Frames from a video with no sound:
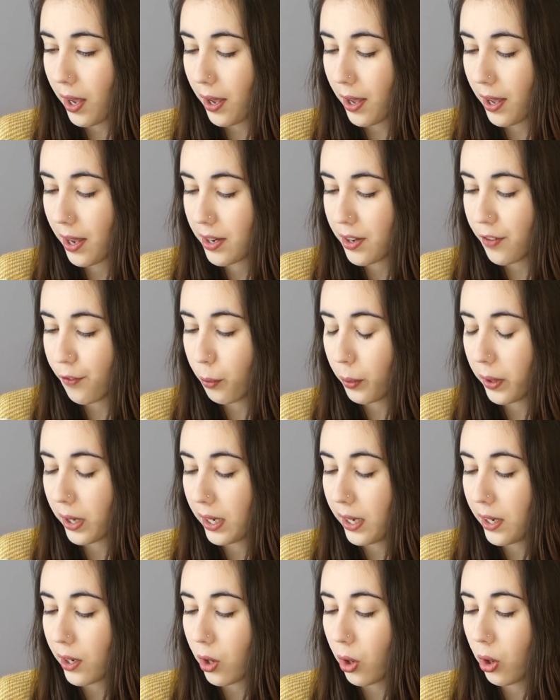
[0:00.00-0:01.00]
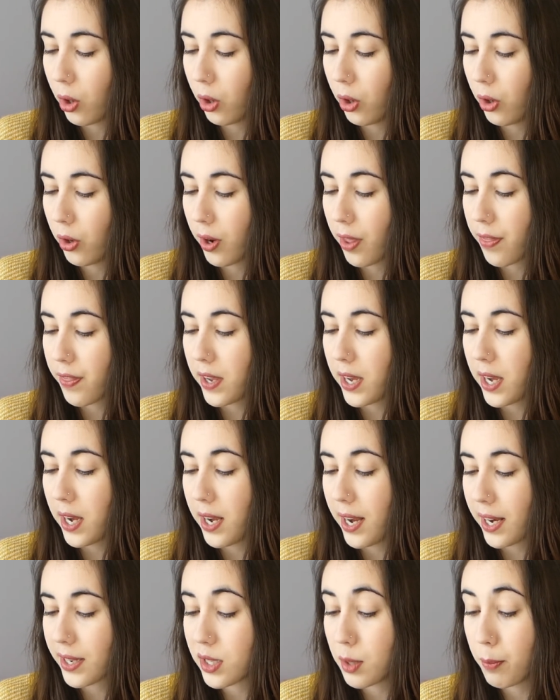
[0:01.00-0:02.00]
And if we click on the
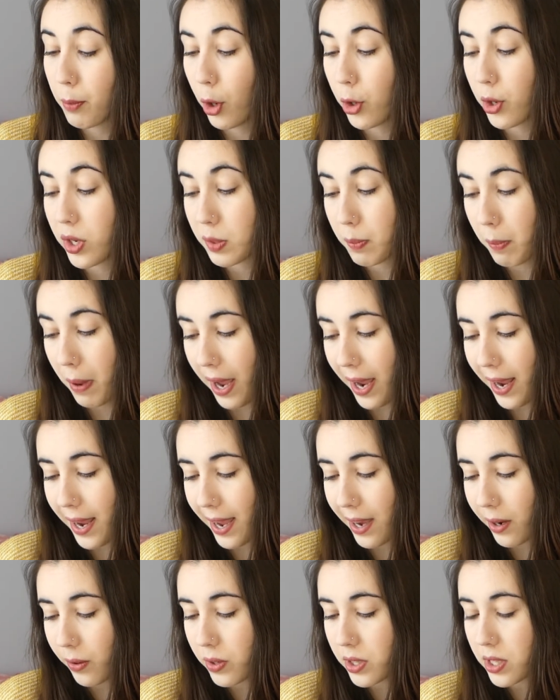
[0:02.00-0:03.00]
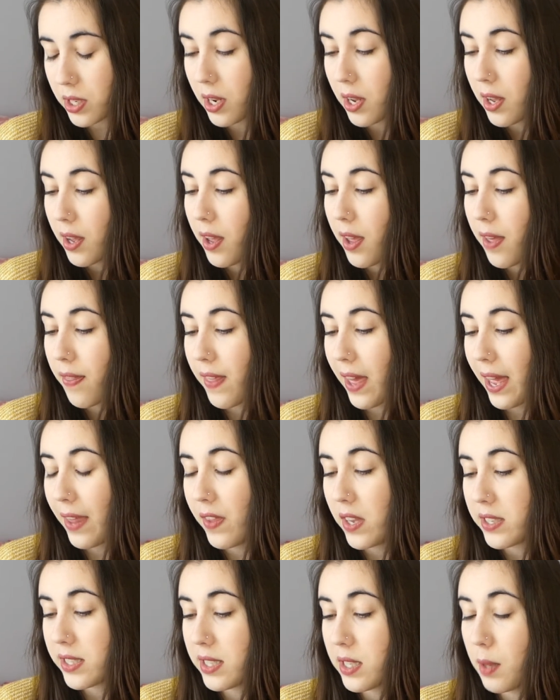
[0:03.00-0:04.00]
next bonus payout, then
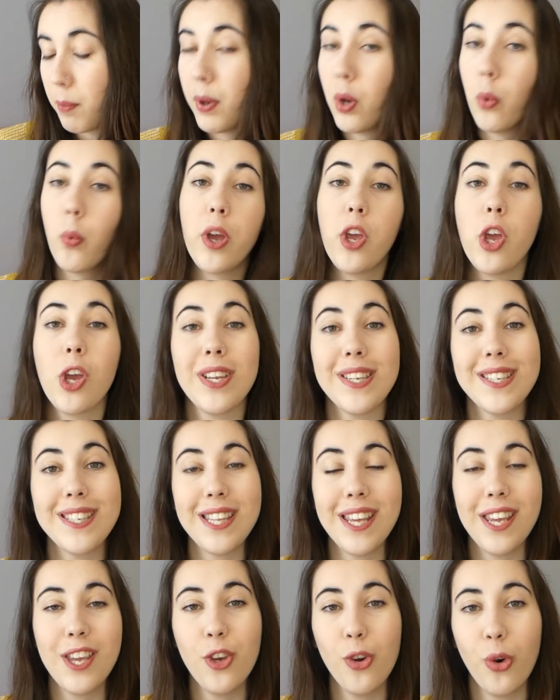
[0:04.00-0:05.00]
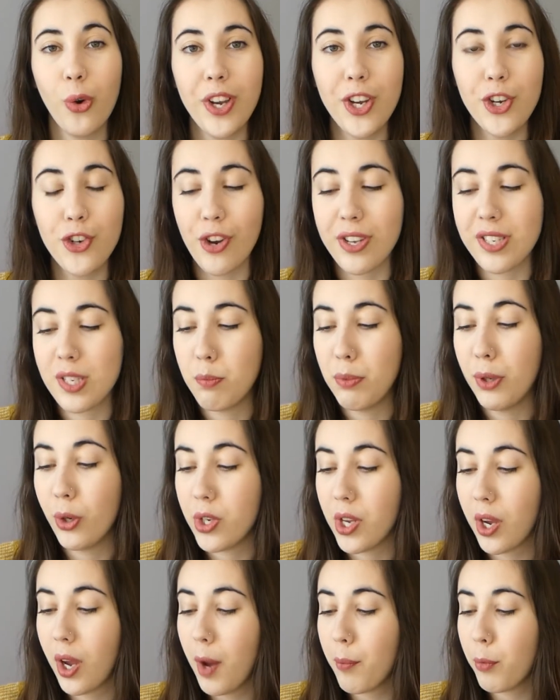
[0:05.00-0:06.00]
this is the bit where you can see your interest
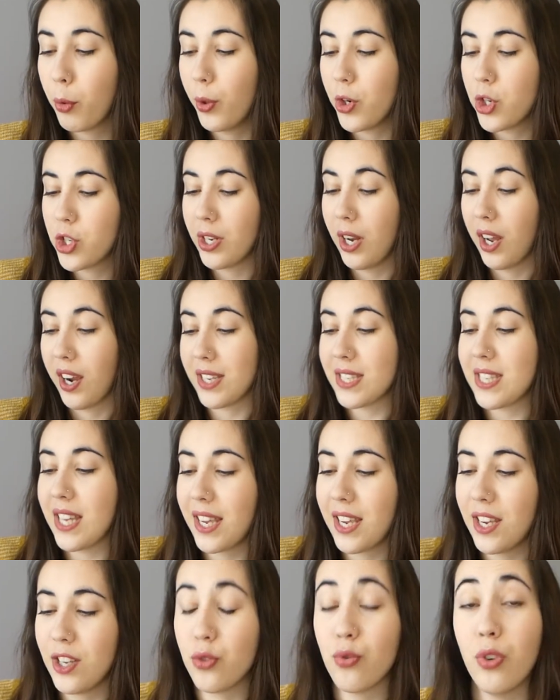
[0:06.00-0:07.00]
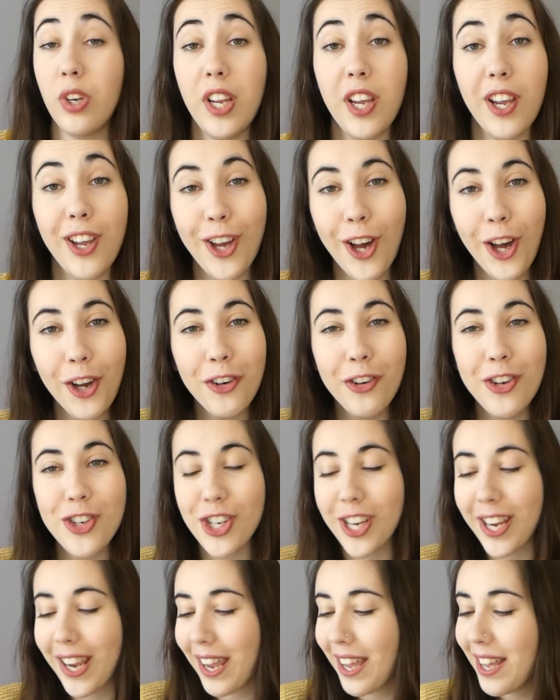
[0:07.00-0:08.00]
building up, which like I say is really
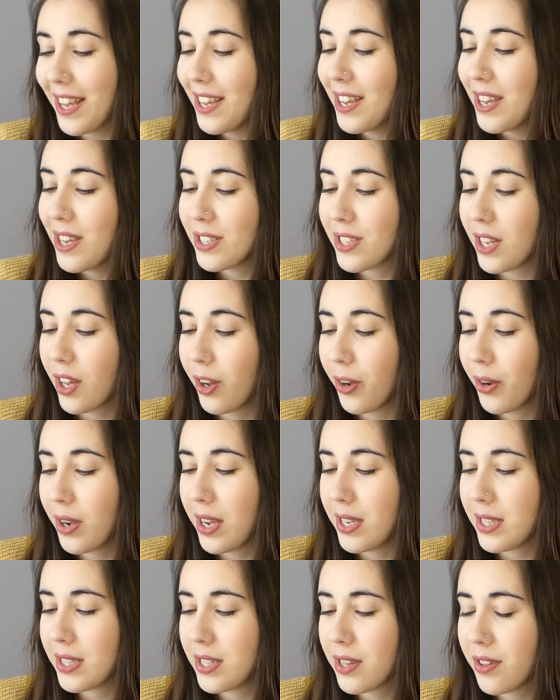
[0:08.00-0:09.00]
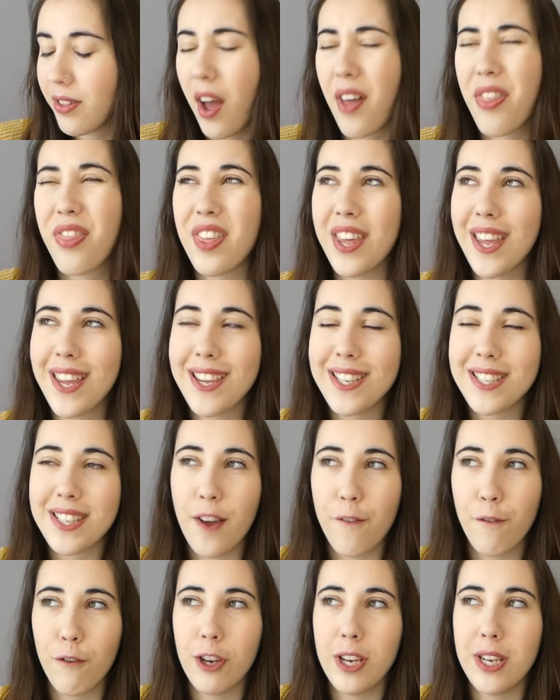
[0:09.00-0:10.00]
encouraging. So it's, I think it's
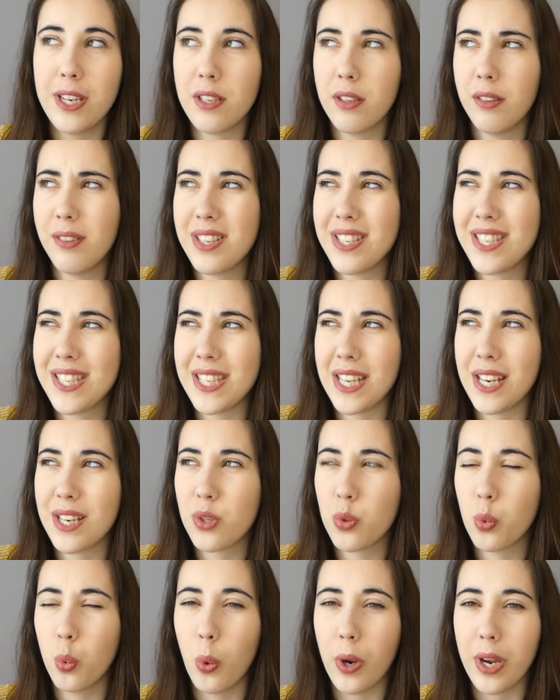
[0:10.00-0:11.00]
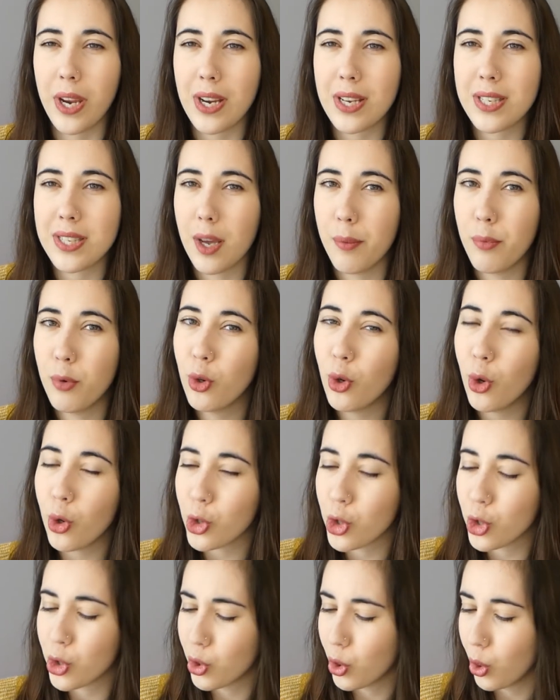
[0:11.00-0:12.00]
every 6 weeks. I'm not
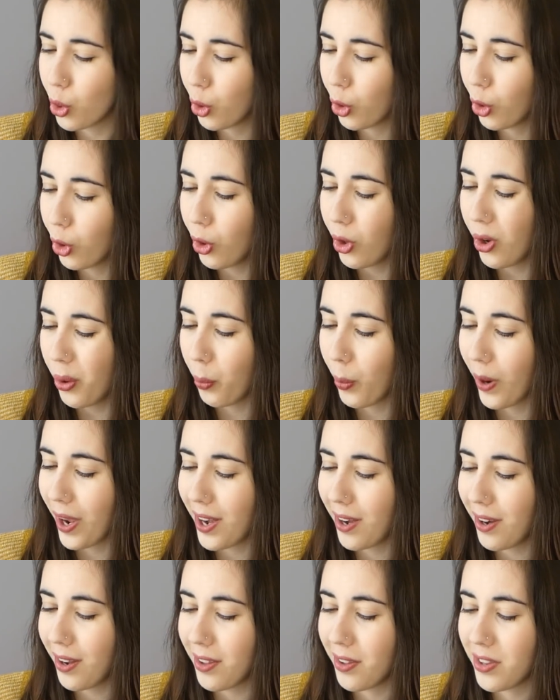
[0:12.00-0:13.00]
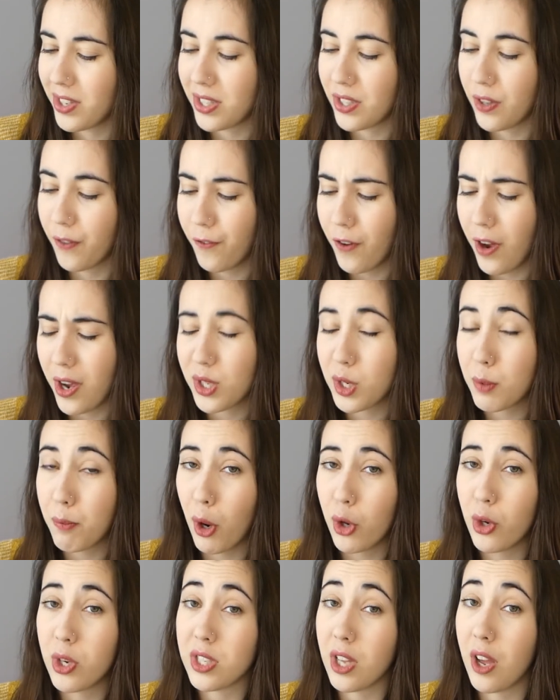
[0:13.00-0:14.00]
sure when, this is the first
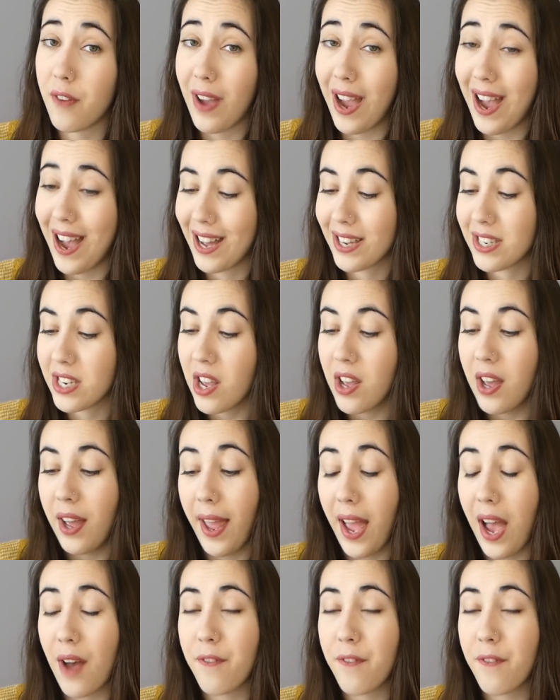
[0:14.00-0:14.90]
bonus I've had. I